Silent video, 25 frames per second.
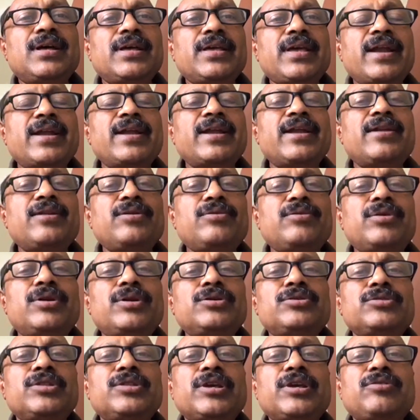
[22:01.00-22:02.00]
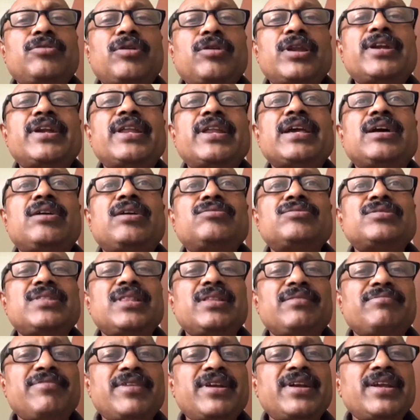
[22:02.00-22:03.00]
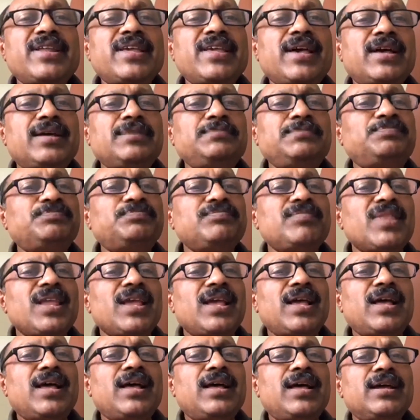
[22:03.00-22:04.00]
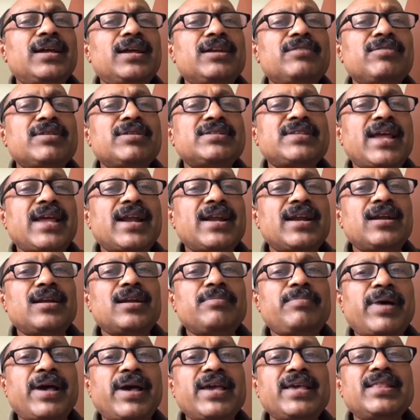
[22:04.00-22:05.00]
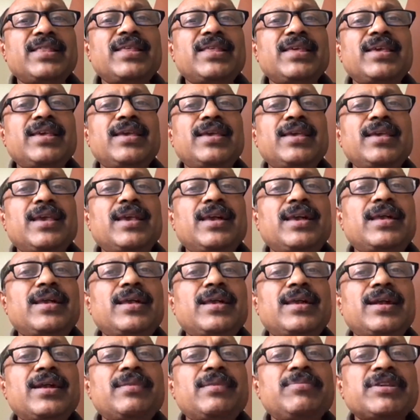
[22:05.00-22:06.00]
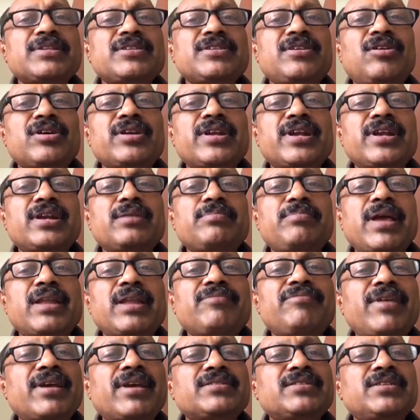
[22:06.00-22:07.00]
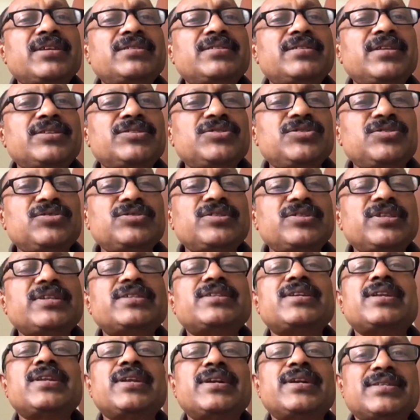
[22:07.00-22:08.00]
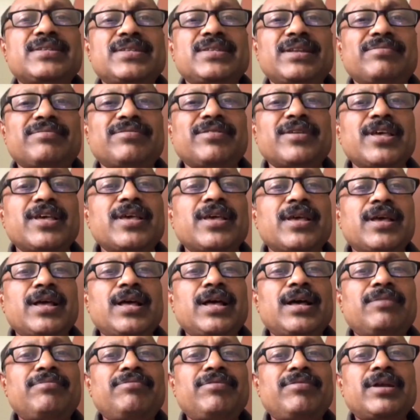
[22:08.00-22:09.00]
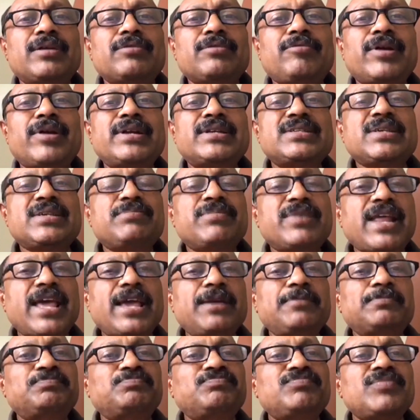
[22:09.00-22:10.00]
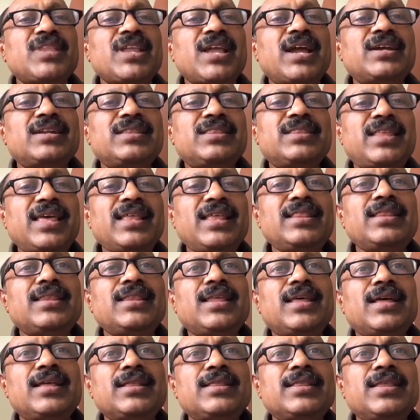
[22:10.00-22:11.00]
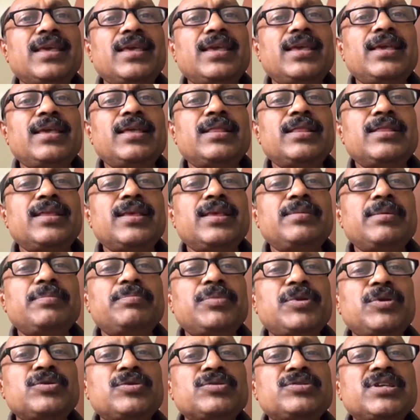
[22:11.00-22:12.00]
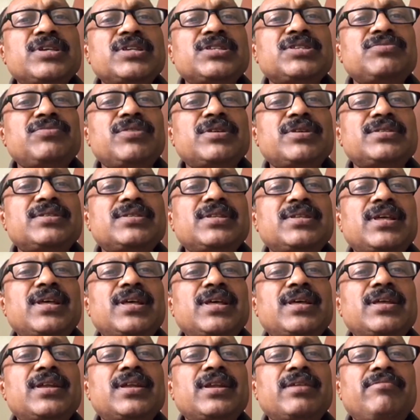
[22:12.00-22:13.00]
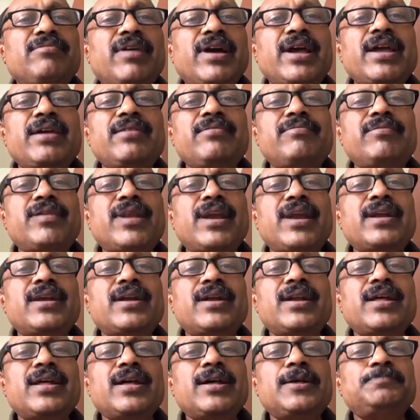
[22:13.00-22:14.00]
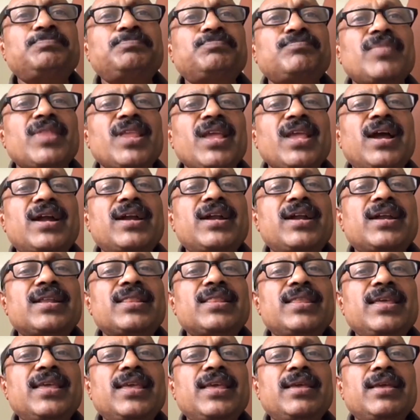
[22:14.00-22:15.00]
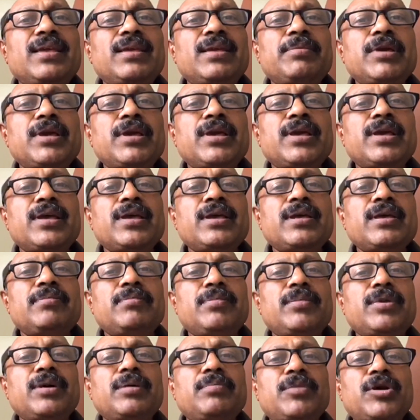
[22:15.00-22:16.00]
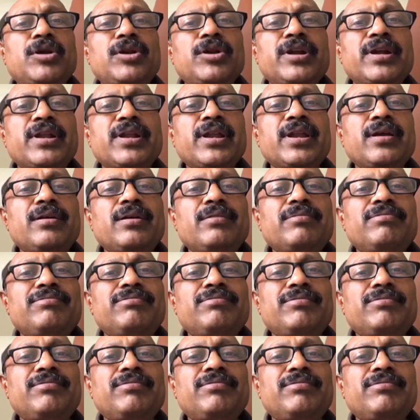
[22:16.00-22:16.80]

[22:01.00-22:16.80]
handed over to the Quality Council of India, it was handled by the Ready-Mix Concrete Manufacturers Association itself for quite some time. And then the process was revived, and under the monitoring of